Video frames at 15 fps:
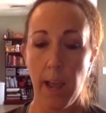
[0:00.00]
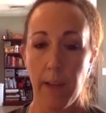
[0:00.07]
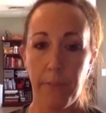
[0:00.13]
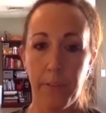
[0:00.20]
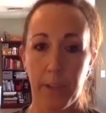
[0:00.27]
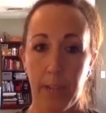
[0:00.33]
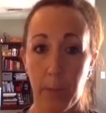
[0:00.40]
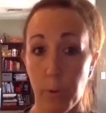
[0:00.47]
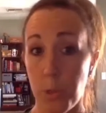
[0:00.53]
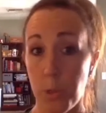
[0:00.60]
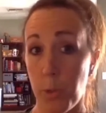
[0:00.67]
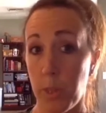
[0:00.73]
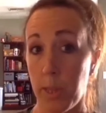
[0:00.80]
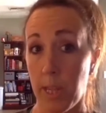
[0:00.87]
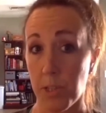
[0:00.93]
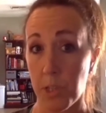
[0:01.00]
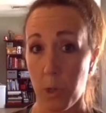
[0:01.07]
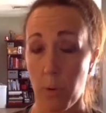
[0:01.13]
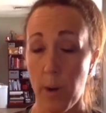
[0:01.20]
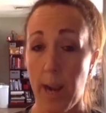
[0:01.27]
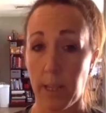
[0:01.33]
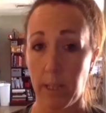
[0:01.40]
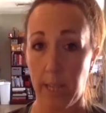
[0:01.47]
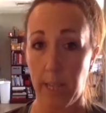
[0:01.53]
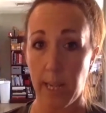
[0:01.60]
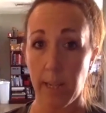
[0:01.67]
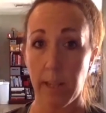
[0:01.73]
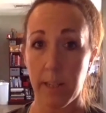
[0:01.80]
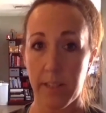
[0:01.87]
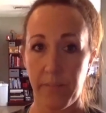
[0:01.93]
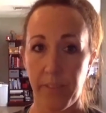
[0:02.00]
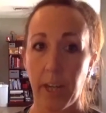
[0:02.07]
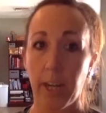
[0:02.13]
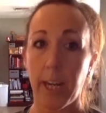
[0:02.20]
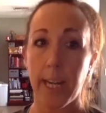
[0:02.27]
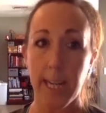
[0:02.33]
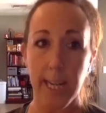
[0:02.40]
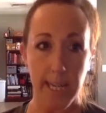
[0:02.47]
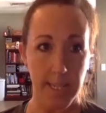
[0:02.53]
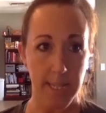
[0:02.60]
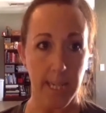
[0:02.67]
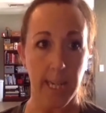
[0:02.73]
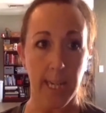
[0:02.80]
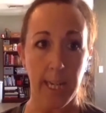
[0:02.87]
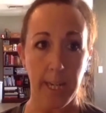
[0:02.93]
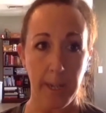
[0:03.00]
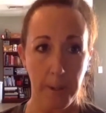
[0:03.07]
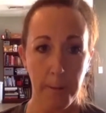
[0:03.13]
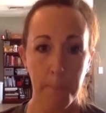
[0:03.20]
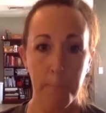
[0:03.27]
feel like we're doing things correctly. It's very easy